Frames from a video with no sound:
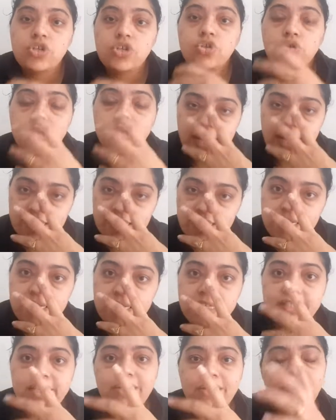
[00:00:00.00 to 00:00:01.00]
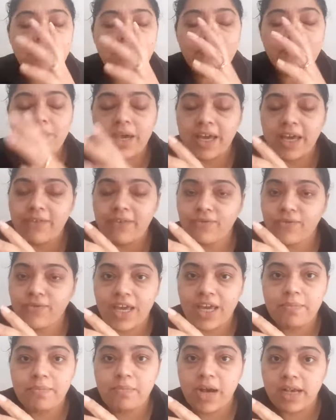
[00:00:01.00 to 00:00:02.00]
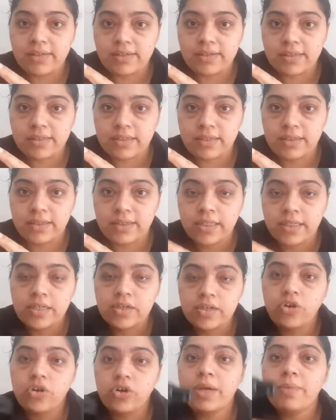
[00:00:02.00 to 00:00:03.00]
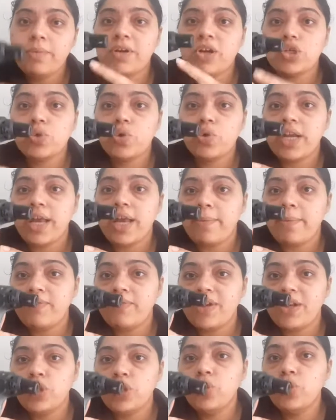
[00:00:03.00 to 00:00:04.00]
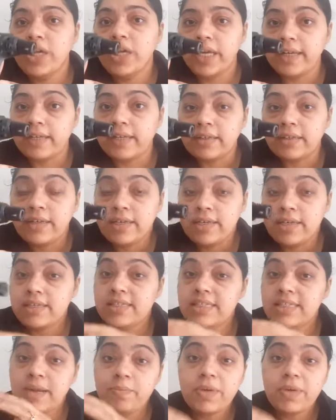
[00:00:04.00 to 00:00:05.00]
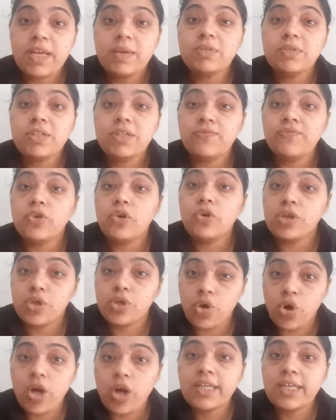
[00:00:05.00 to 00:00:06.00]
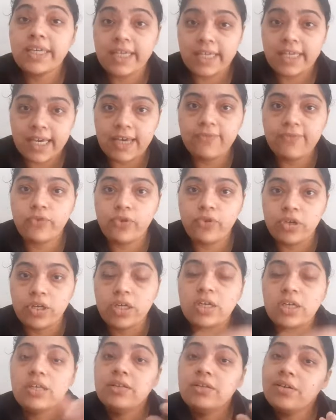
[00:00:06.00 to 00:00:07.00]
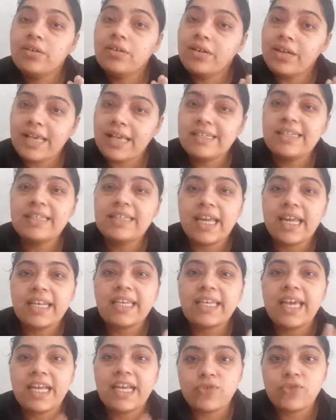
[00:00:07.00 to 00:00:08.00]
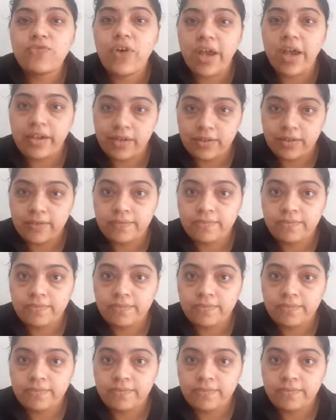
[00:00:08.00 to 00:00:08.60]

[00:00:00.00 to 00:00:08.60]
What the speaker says: So that's the reason we wear mask. Okay, because what happens when you heat, sometimes if you are not careful, the resin can catch fire.